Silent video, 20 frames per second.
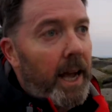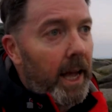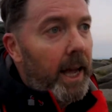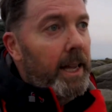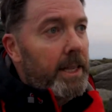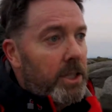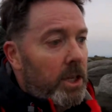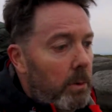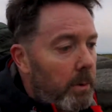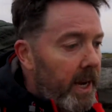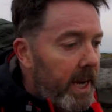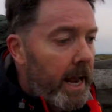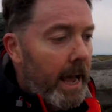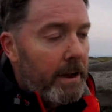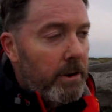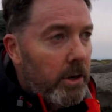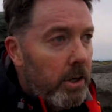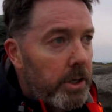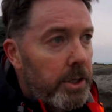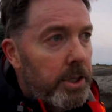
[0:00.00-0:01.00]
So we're
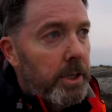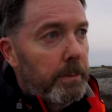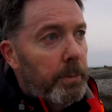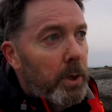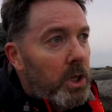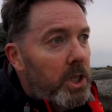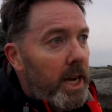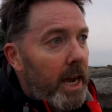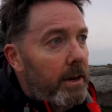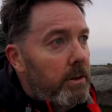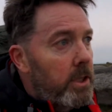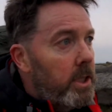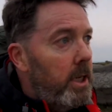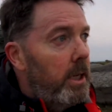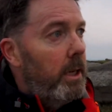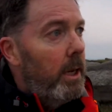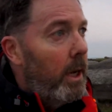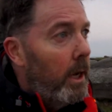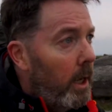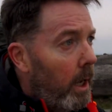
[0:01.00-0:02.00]
now going to push out
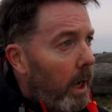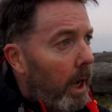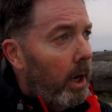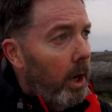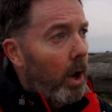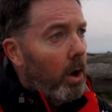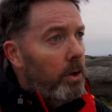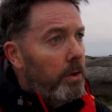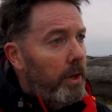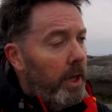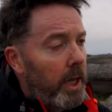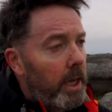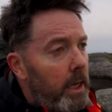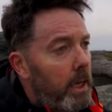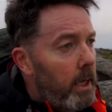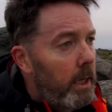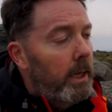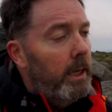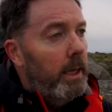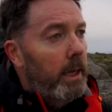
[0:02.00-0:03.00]
along the
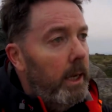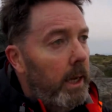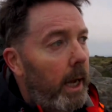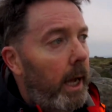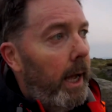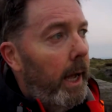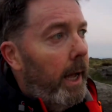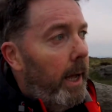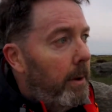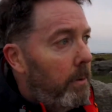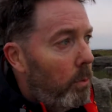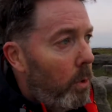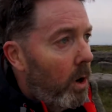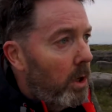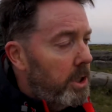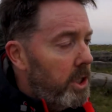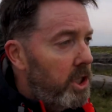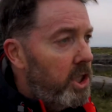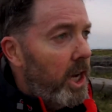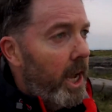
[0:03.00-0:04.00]

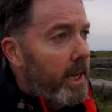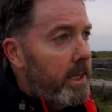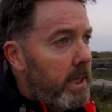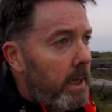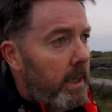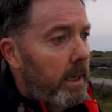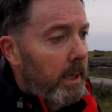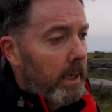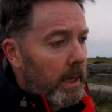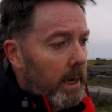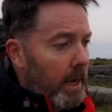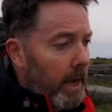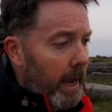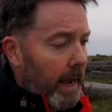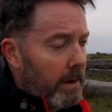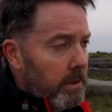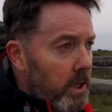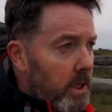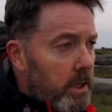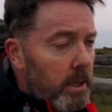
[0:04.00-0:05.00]
watershed
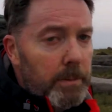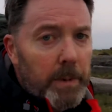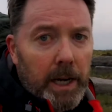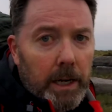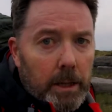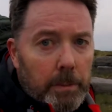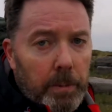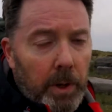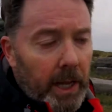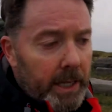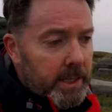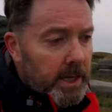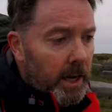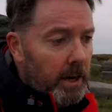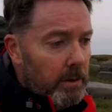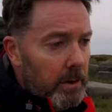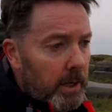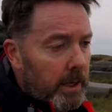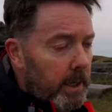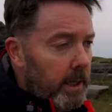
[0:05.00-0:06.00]
out into the middle of the
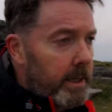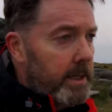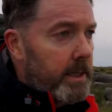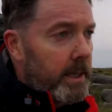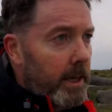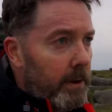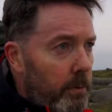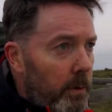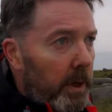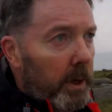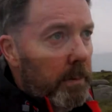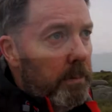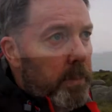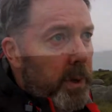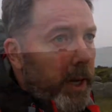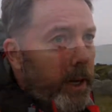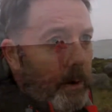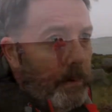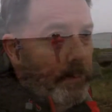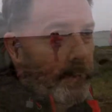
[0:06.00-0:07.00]
plateau and see if we can pick up